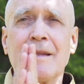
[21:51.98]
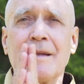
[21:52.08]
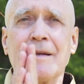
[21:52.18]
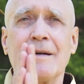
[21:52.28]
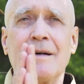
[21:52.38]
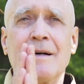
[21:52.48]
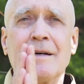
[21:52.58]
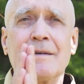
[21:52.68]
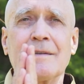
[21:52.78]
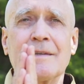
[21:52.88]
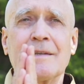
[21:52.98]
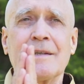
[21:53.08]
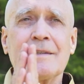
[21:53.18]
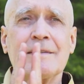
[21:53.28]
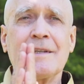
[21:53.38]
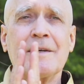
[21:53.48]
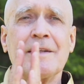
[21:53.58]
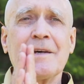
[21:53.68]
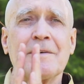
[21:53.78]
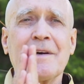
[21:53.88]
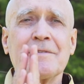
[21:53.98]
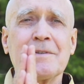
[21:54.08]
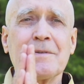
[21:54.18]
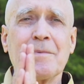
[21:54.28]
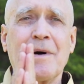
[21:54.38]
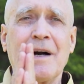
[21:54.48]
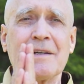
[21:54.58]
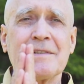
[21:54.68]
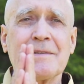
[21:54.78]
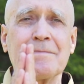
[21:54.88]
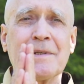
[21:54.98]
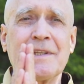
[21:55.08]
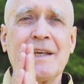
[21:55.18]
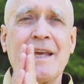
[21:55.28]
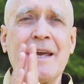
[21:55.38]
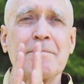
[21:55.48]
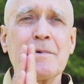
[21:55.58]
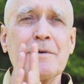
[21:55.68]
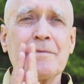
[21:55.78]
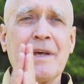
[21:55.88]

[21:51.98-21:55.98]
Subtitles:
they don't have to do the walks, but they can't move.